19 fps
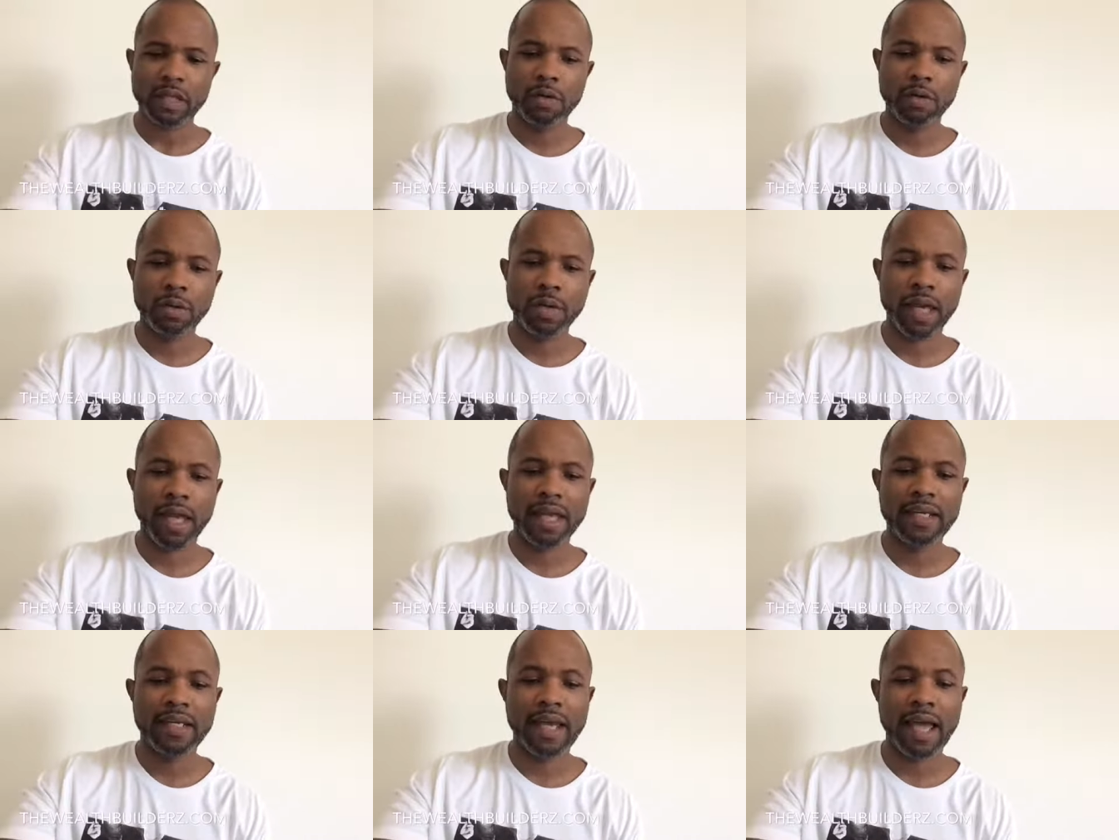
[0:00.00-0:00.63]

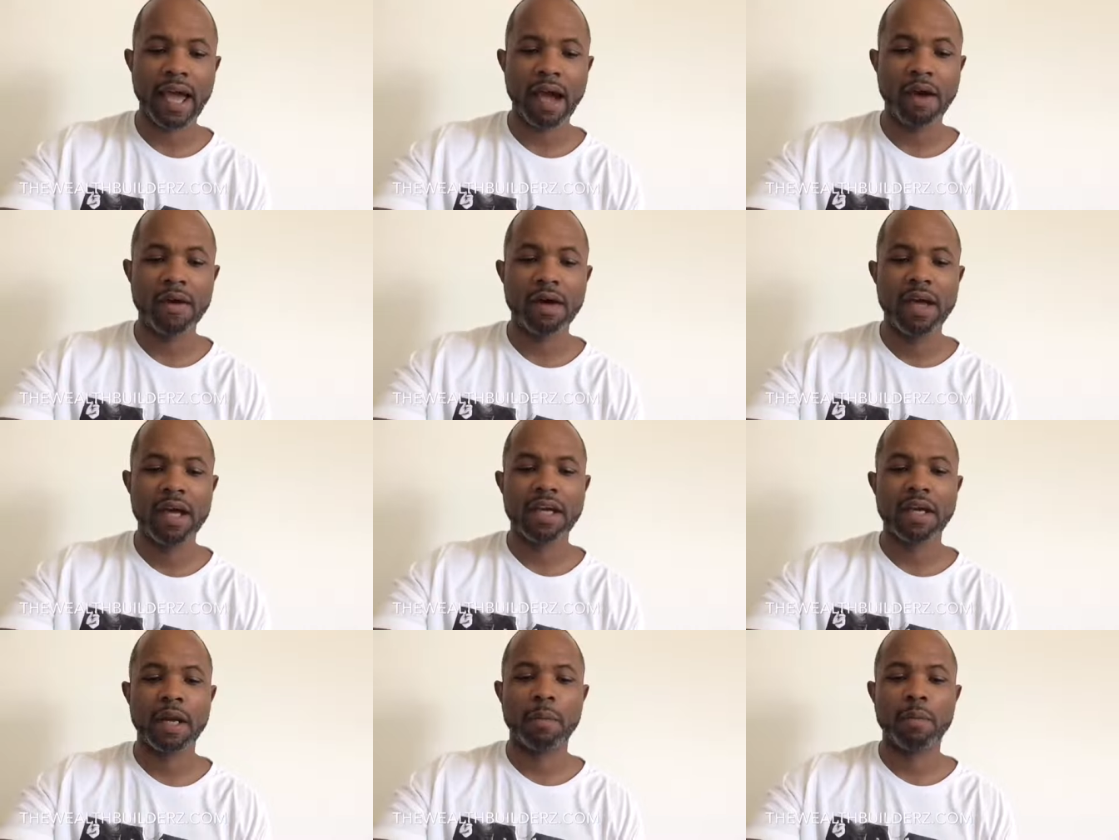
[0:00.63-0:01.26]
Okay, now,
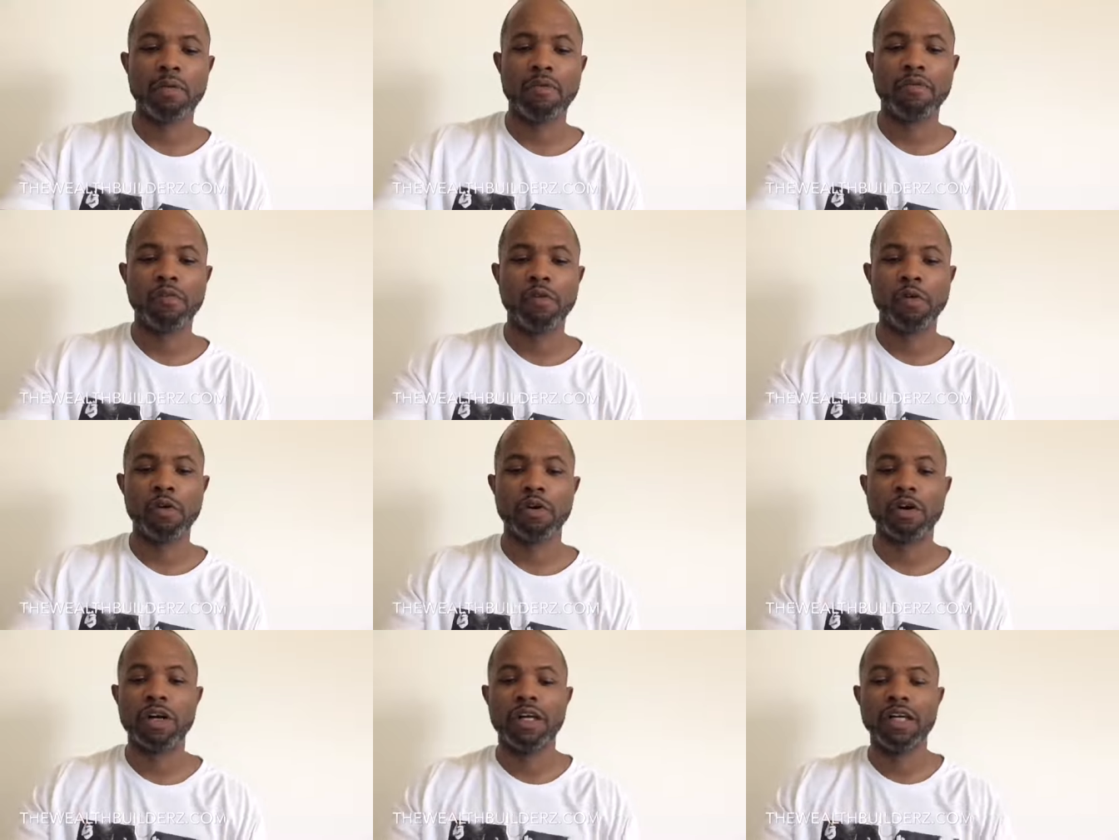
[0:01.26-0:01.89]
number
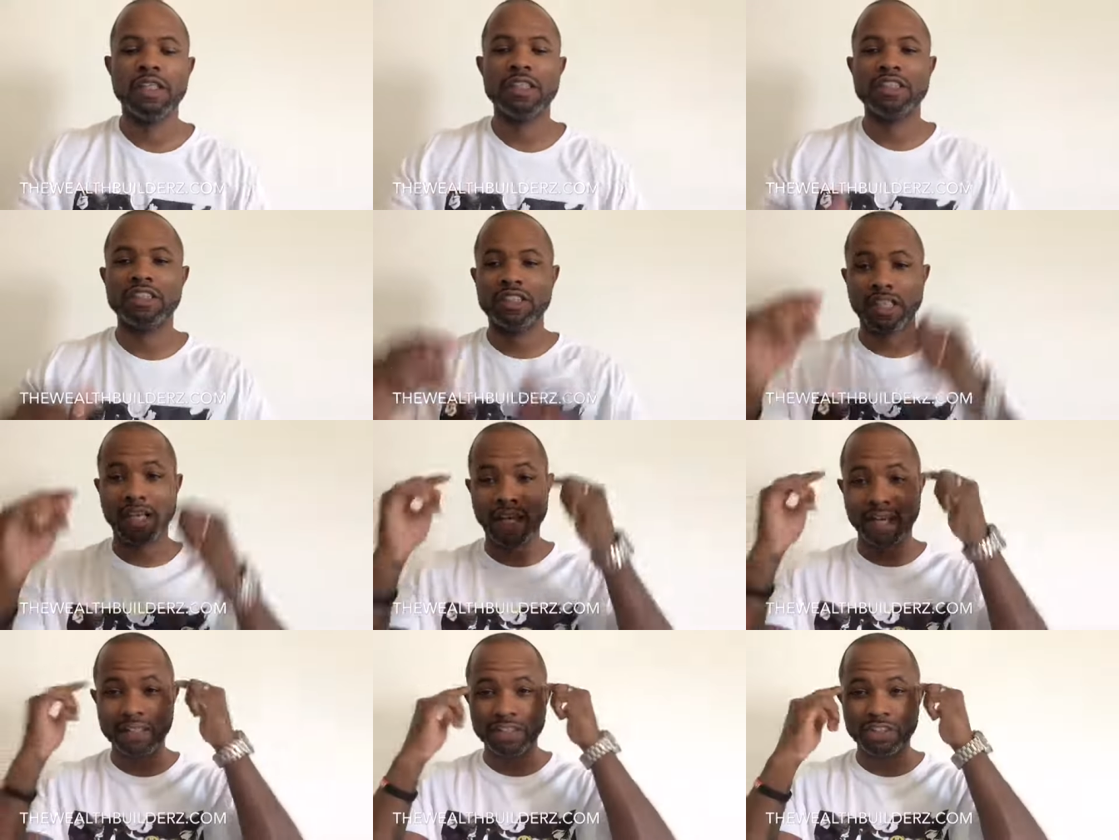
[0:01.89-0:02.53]
4,
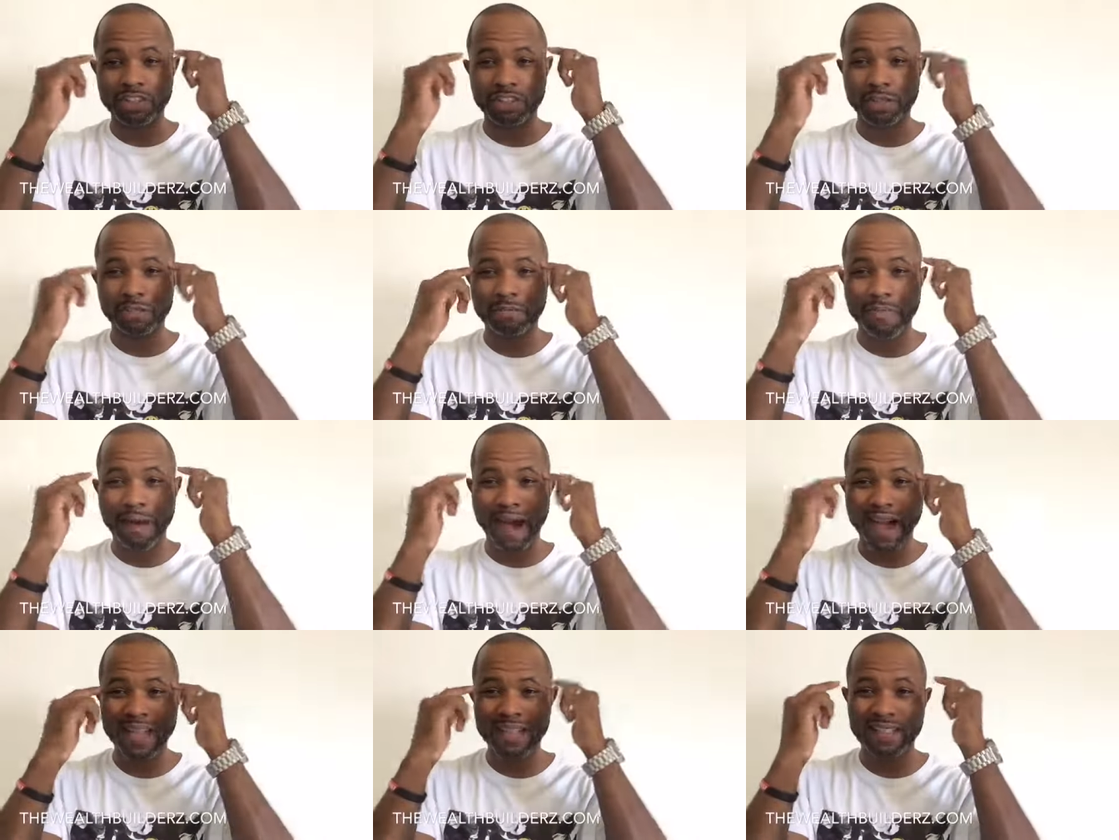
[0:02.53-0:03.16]
change your
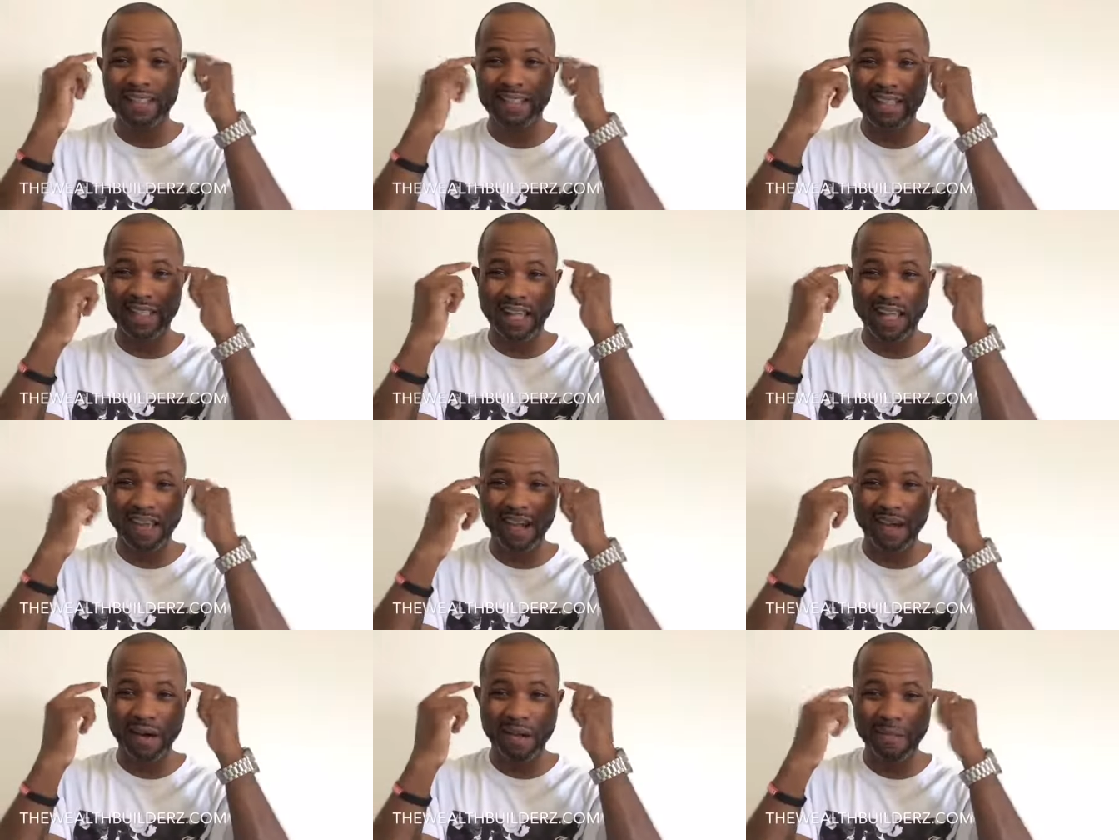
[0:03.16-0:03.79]

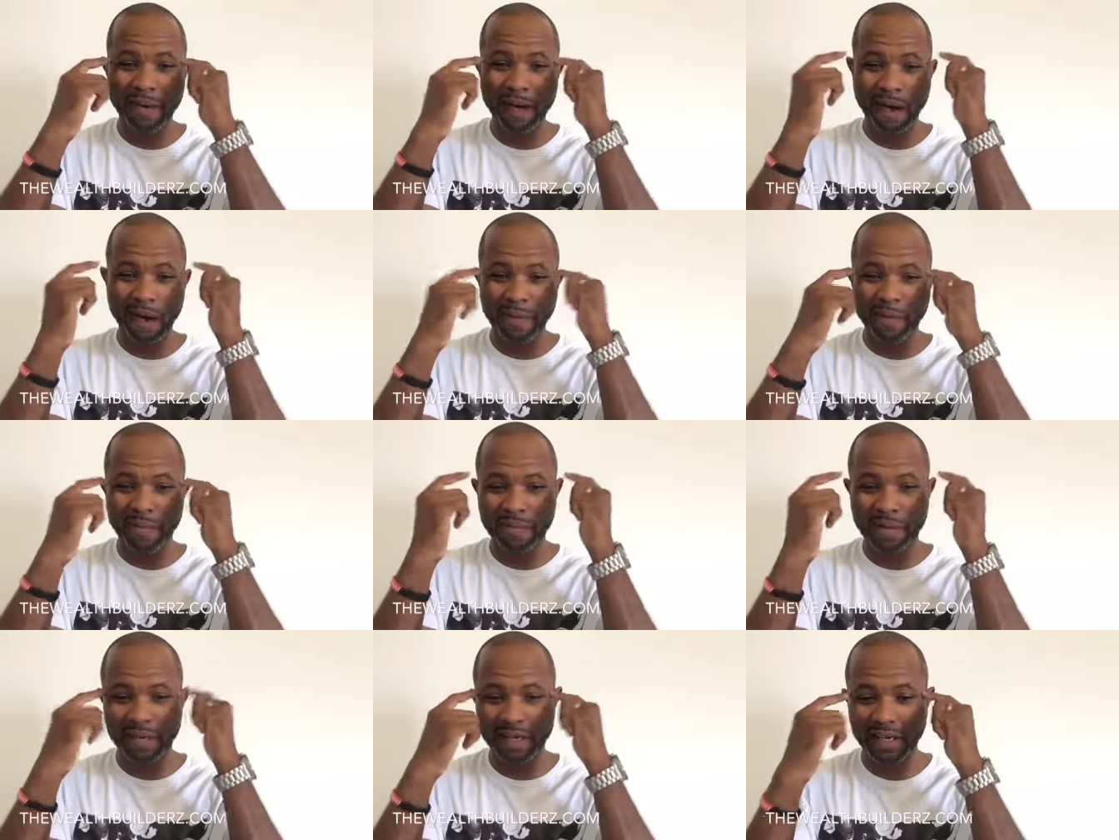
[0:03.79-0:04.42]
mindset
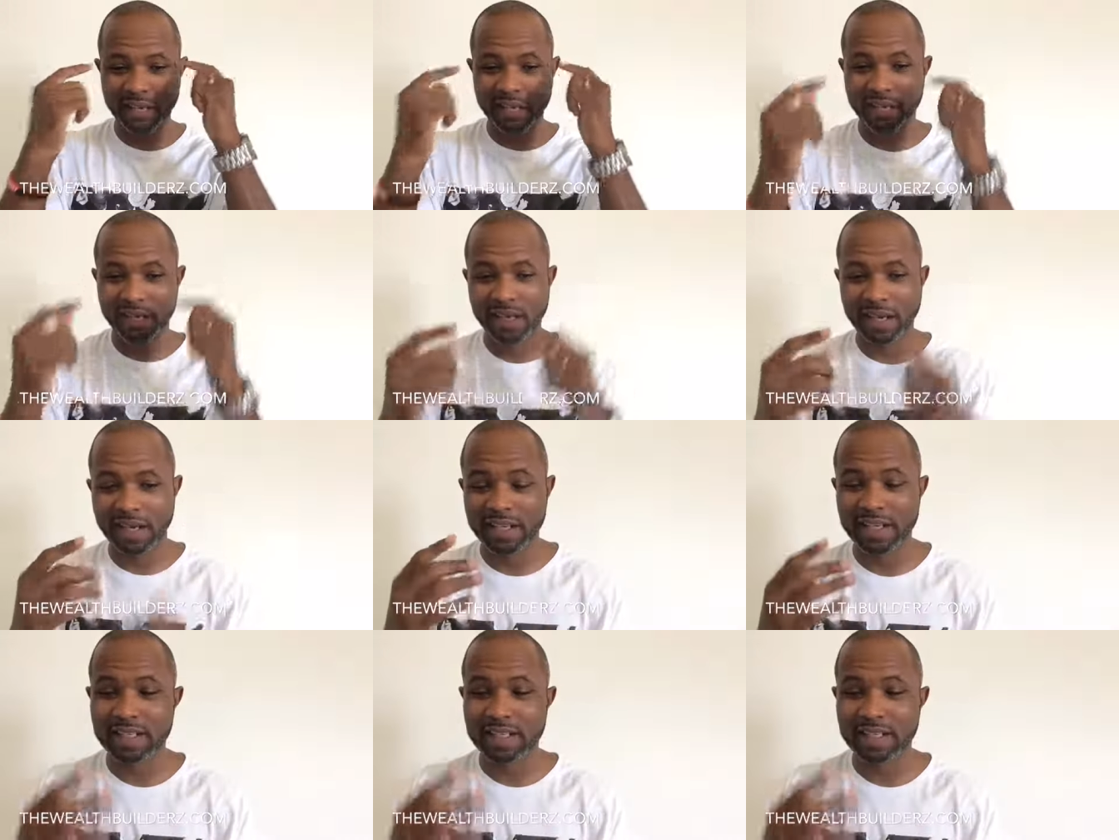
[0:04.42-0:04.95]
about money, okay?